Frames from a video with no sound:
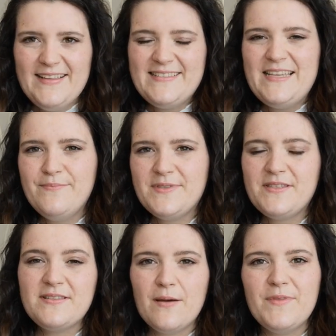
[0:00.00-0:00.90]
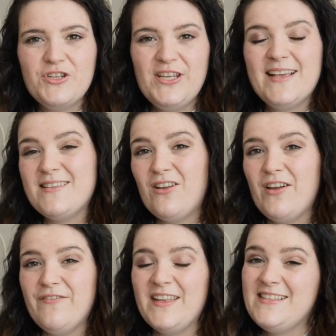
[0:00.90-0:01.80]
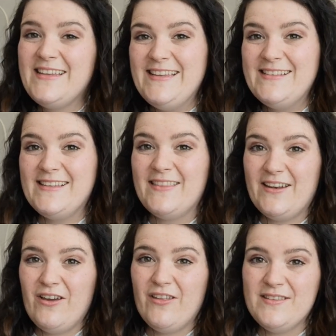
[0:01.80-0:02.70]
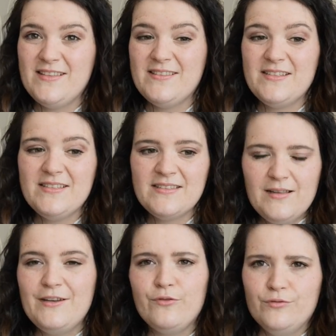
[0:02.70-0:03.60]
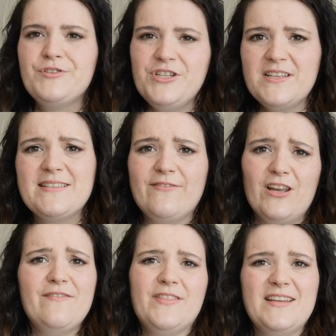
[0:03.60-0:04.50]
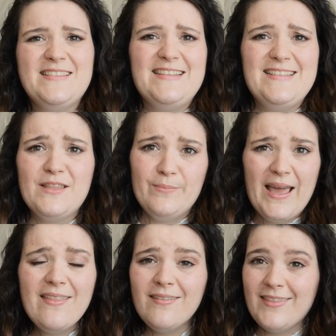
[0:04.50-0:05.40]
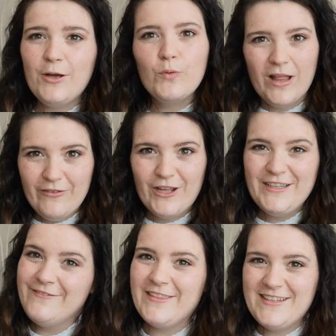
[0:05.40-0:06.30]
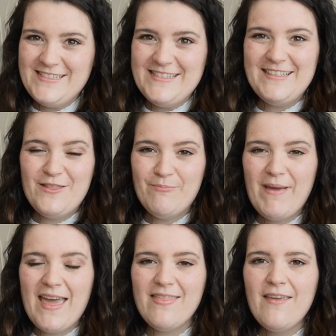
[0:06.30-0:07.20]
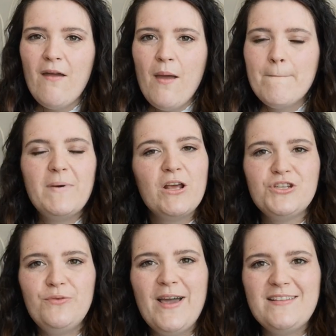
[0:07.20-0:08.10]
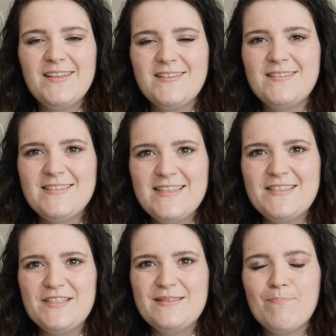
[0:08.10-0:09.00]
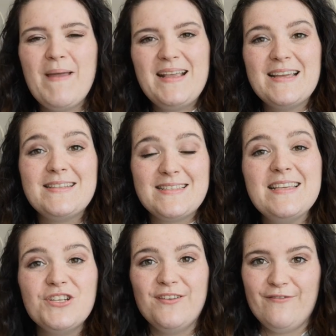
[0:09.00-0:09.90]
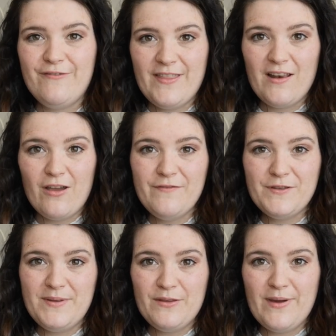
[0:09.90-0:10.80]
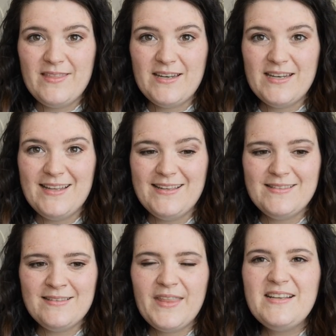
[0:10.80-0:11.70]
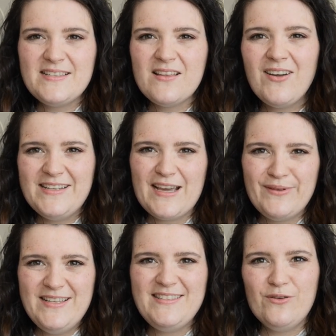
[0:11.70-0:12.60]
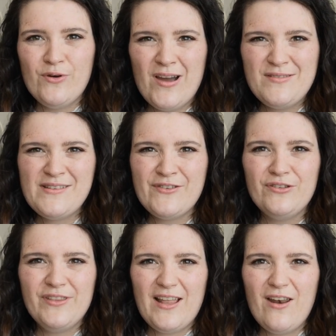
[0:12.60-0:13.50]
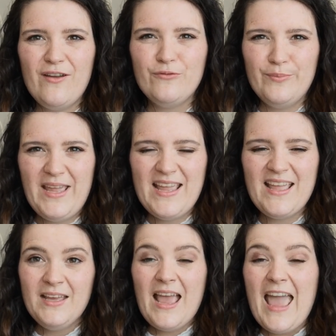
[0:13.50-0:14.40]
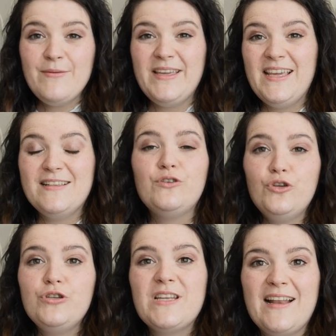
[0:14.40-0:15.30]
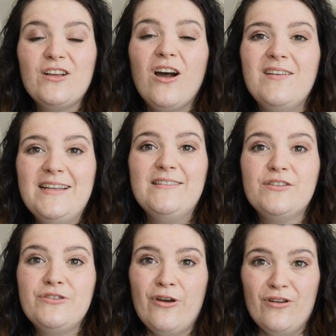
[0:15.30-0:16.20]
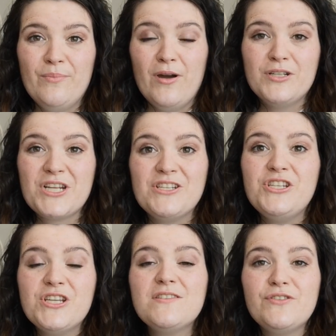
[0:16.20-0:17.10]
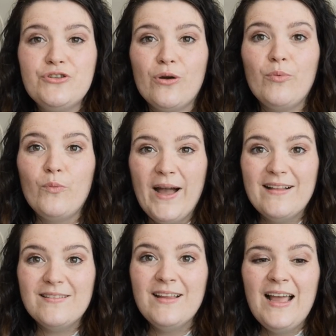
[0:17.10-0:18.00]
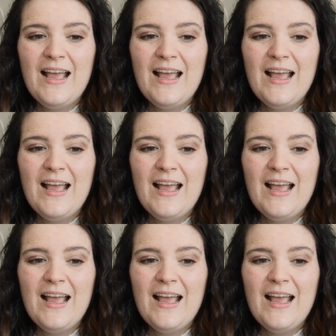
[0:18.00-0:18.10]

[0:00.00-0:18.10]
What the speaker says: It seems to some that she has a life that is easier than her other sisters. And of course, she does have a life that is easier than Beth. They all have a life that is easier than Beth. But her two eldest sisters make a decision for their life to be the way that it is. They decide how easy or how difficult their life will be. Amy is good and kind to Aunt March, and she does the job well.